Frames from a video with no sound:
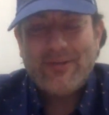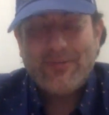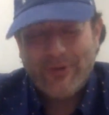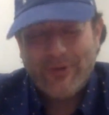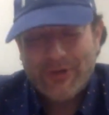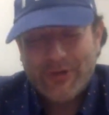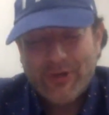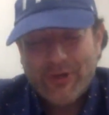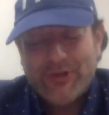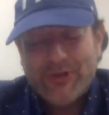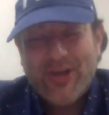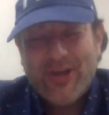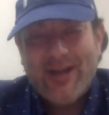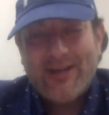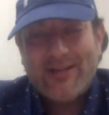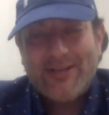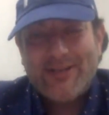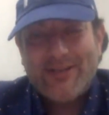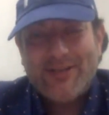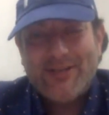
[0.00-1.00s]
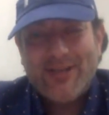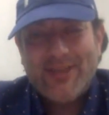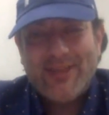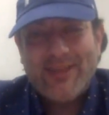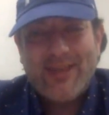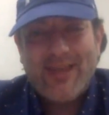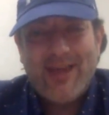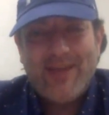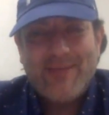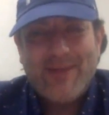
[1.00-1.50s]
research scientist at
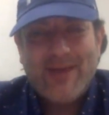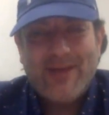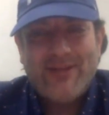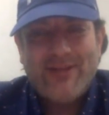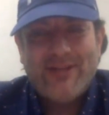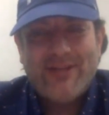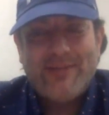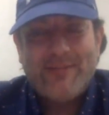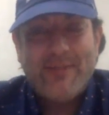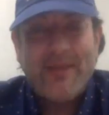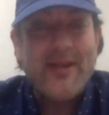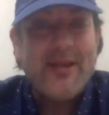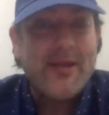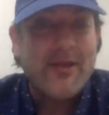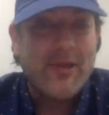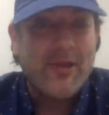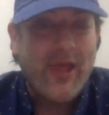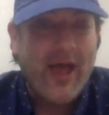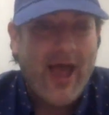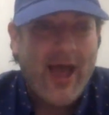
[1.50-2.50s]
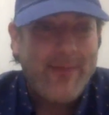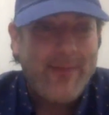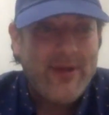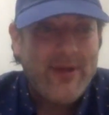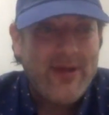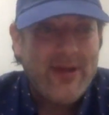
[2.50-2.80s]
the MIT Media Lab,